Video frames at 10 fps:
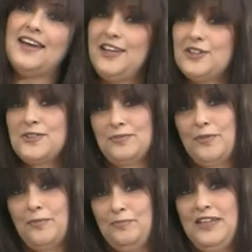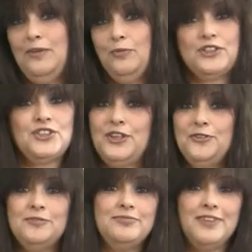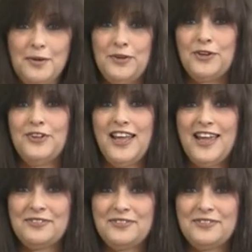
here's me wishing you a beautiful life.